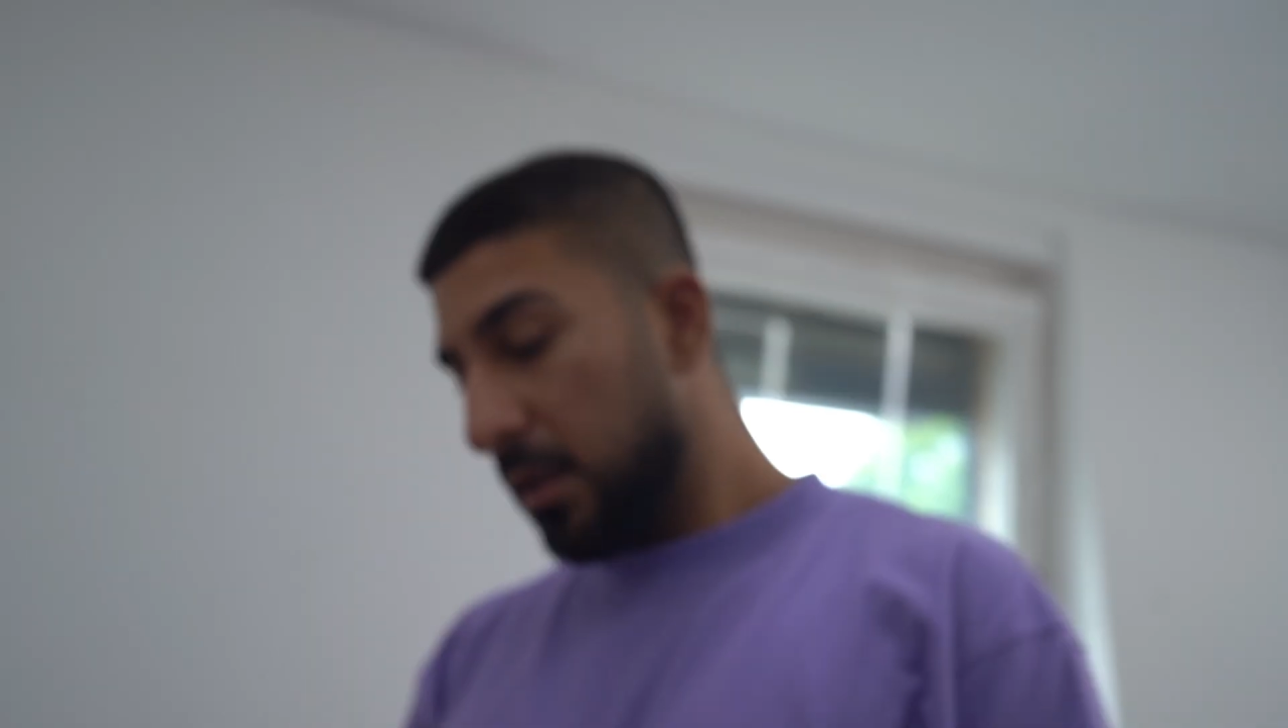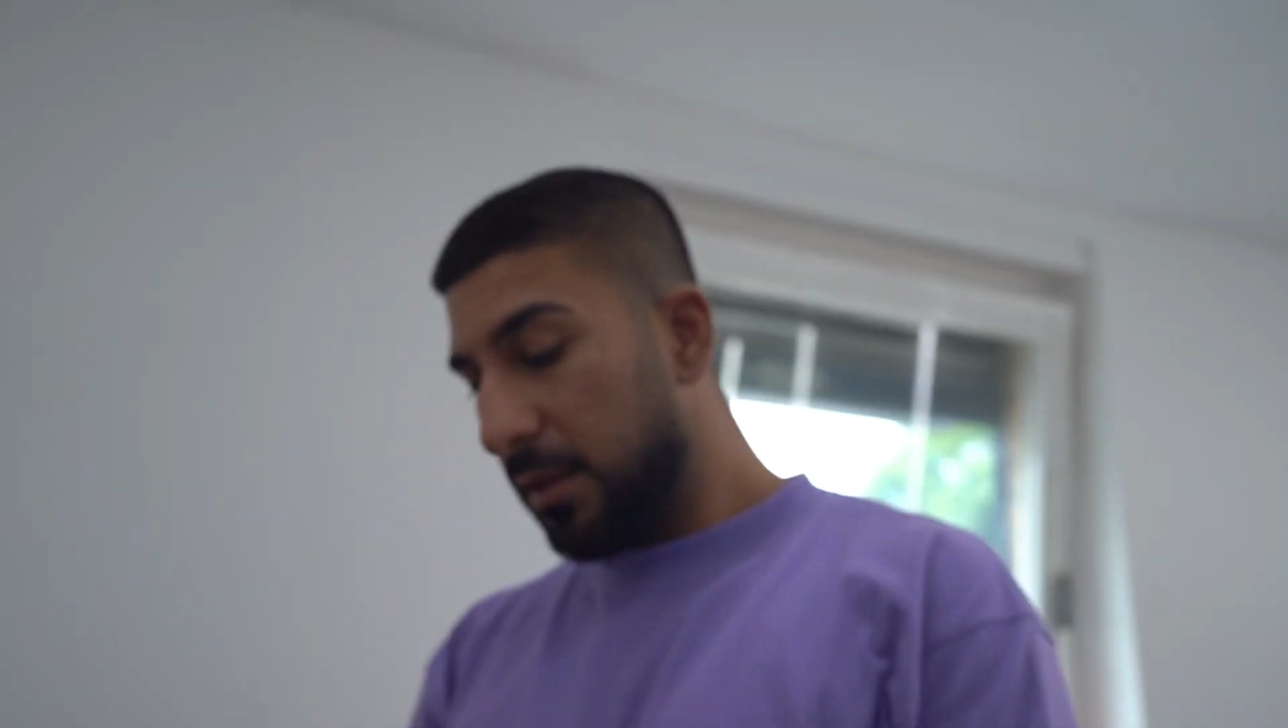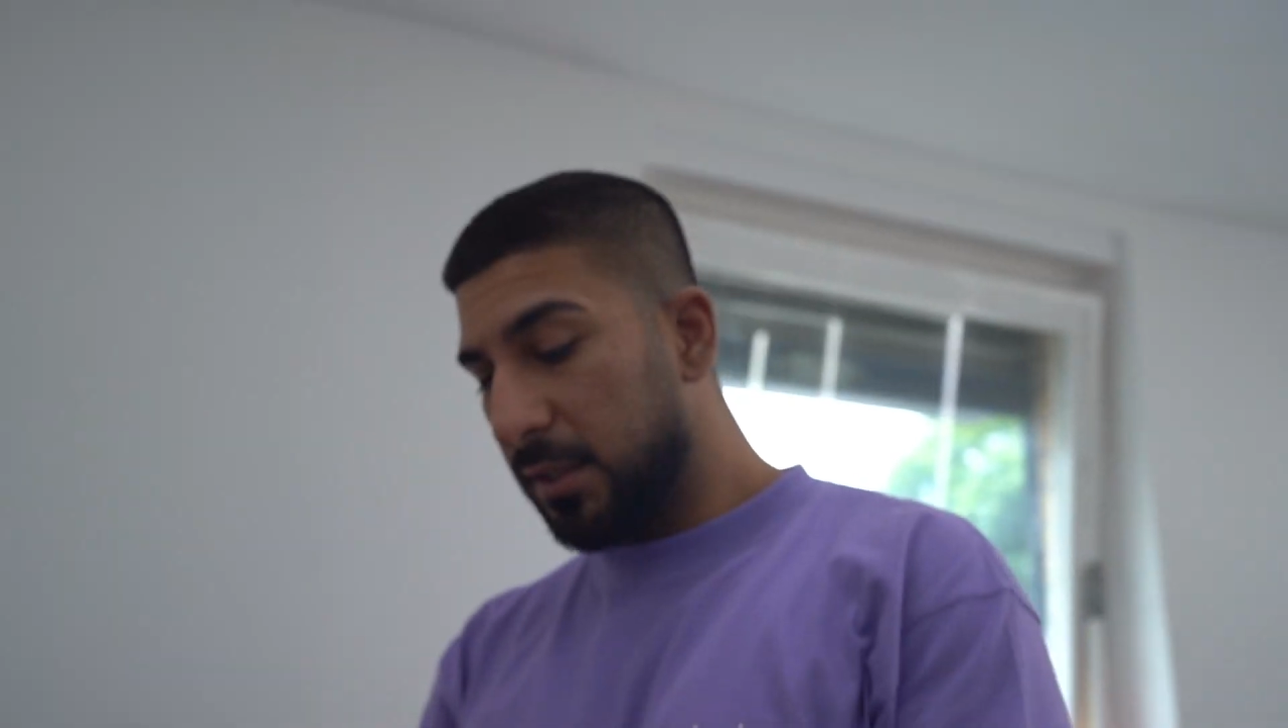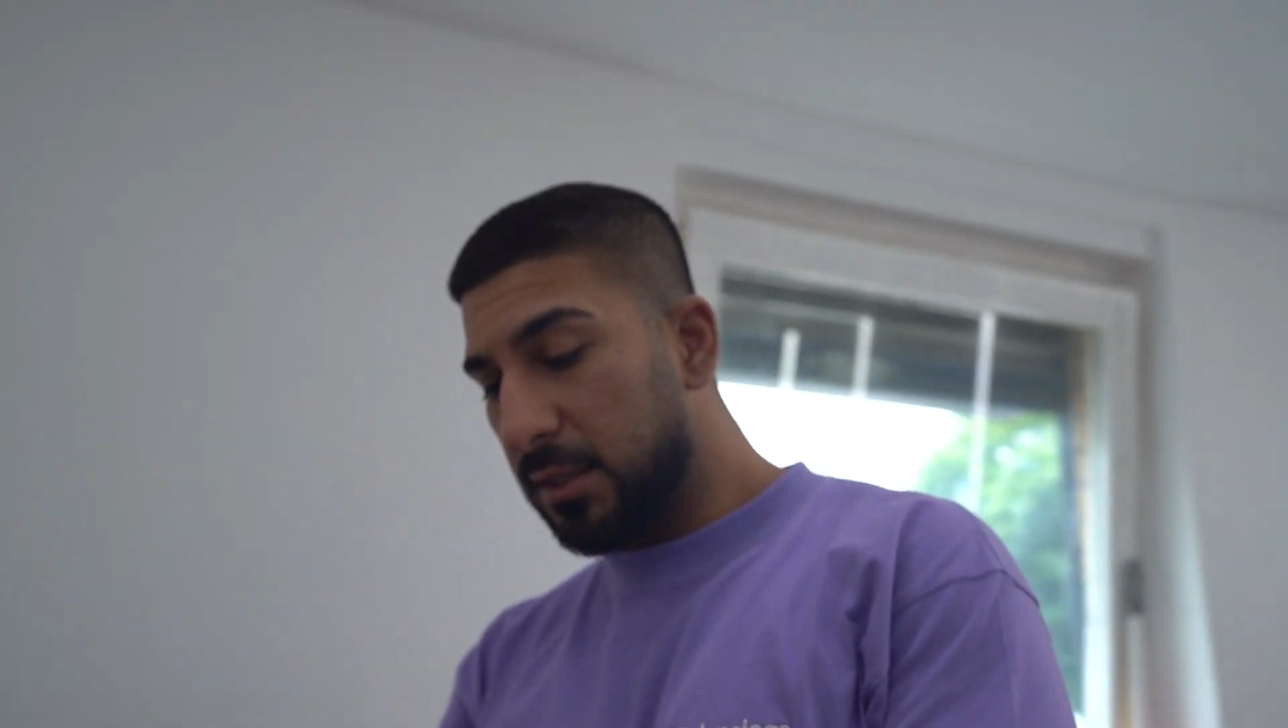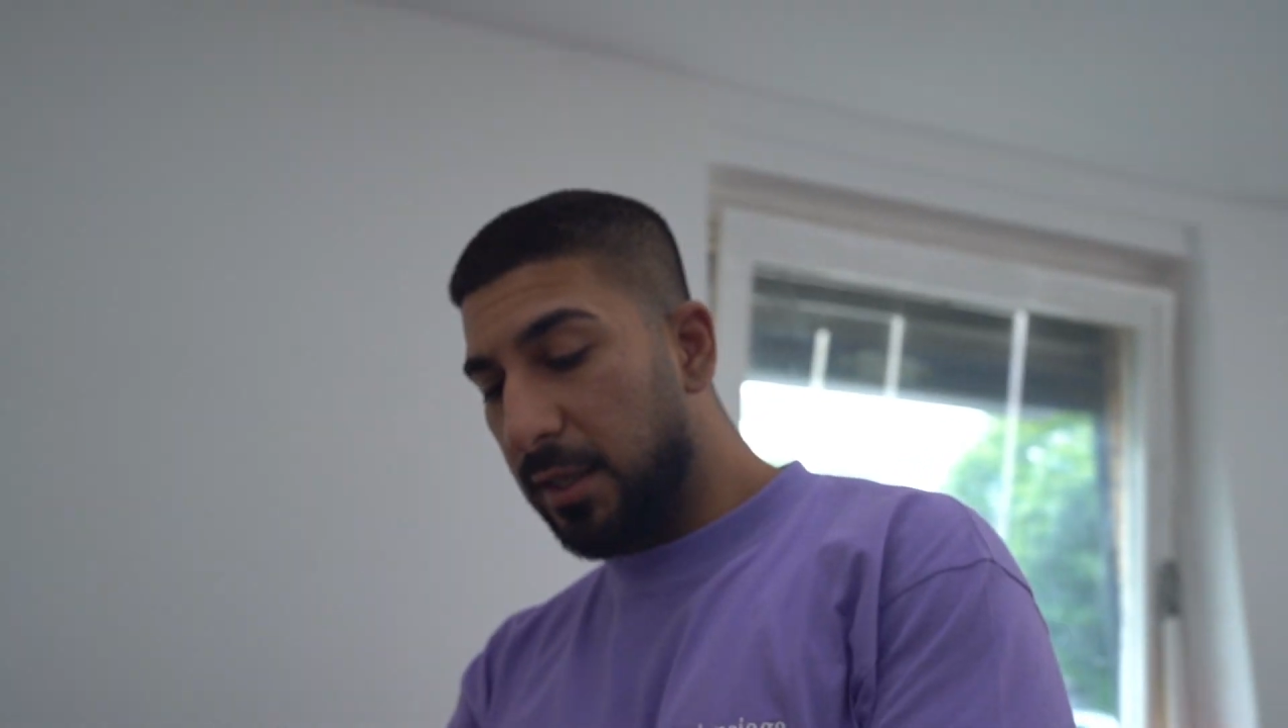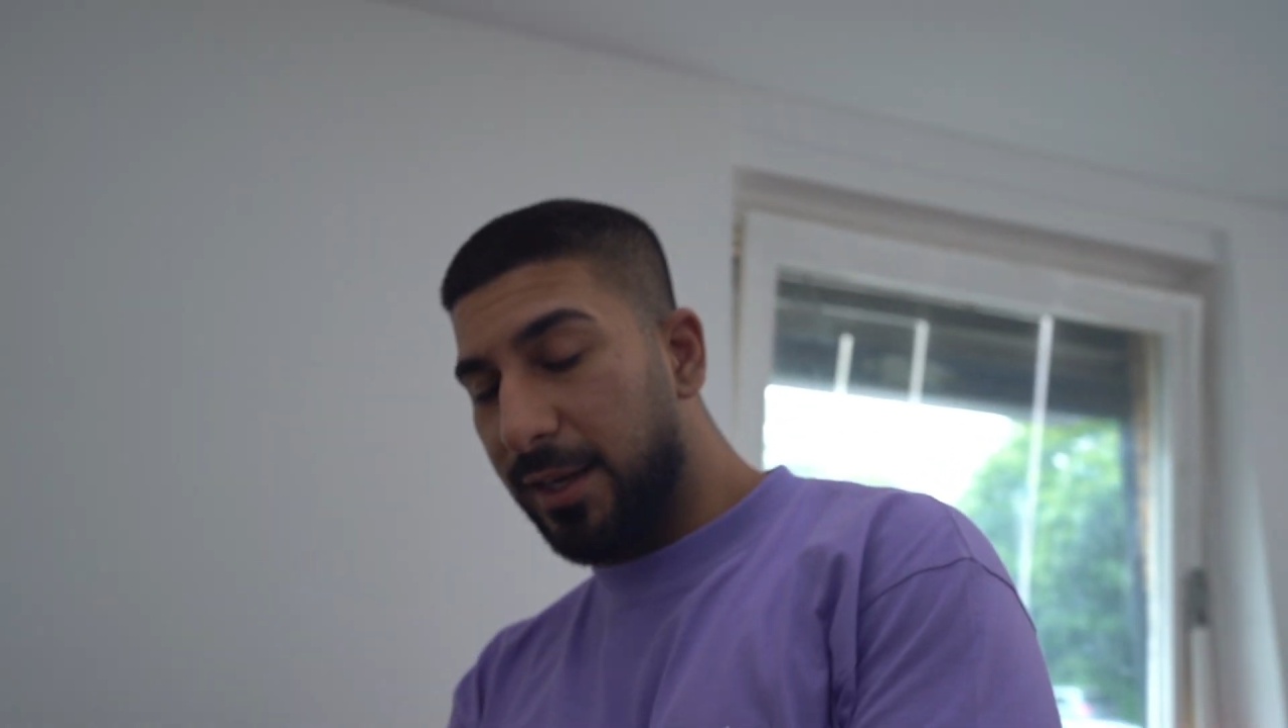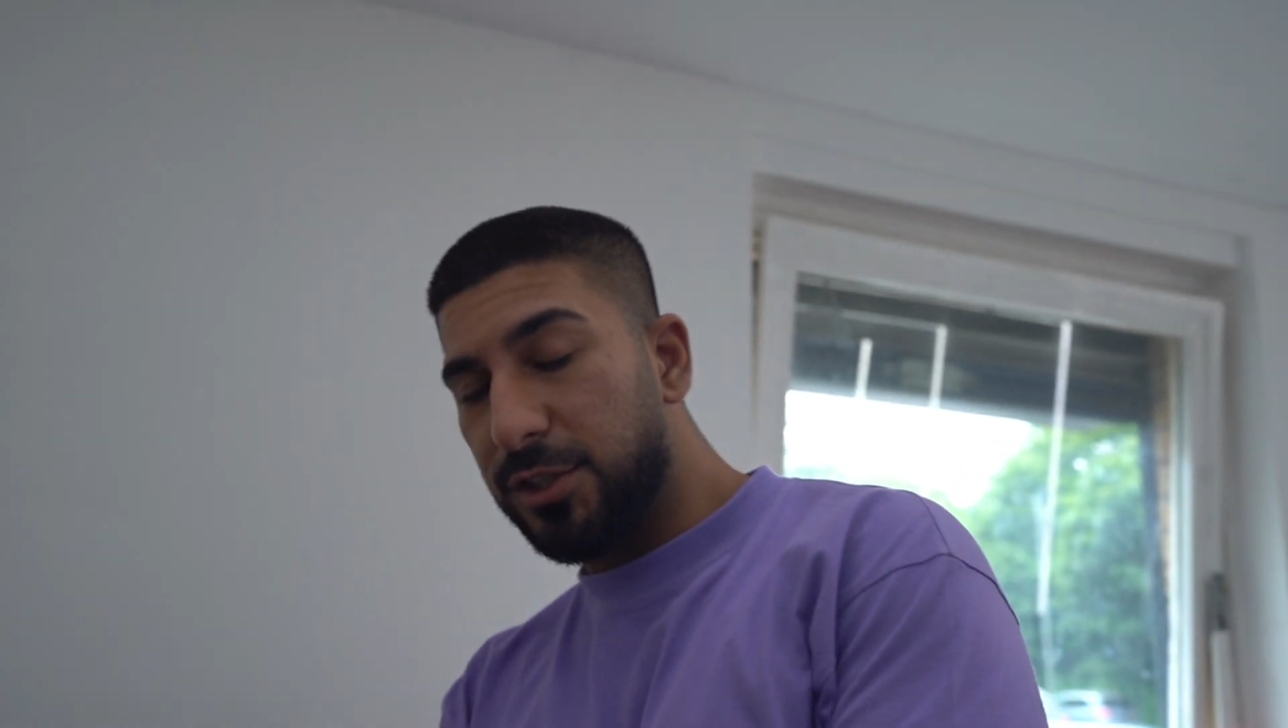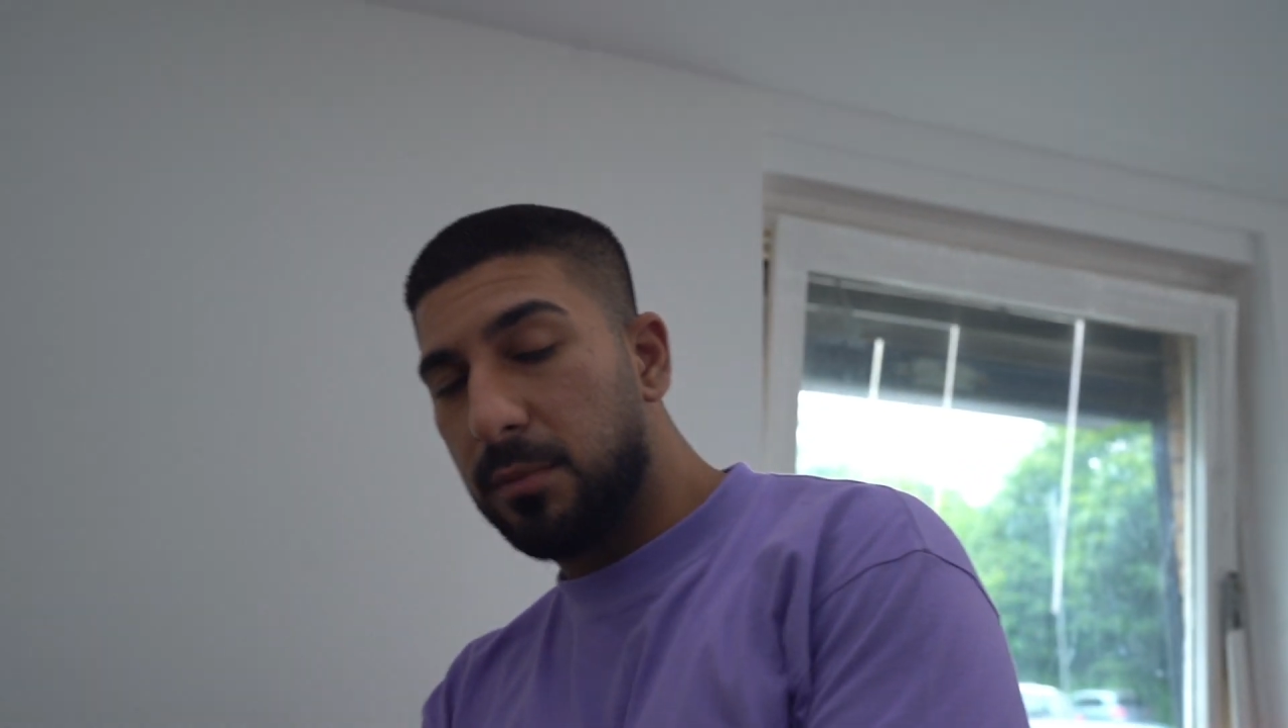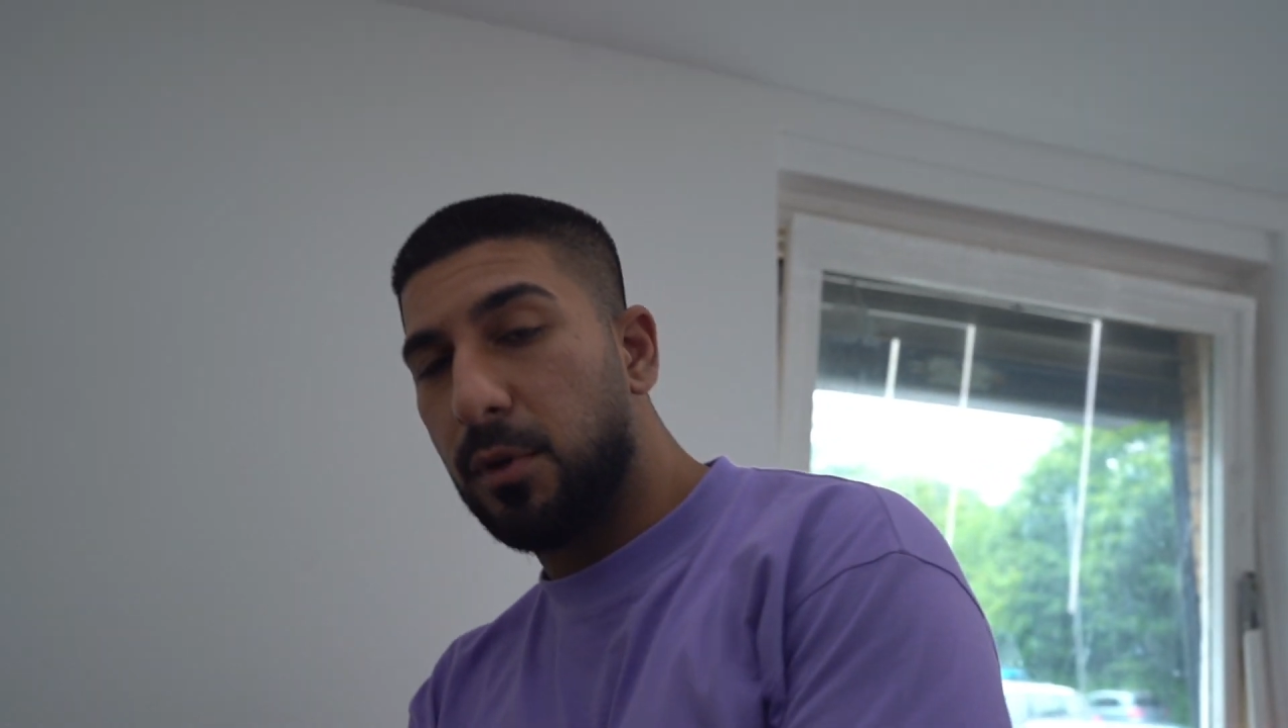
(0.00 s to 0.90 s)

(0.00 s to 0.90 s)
This is an engine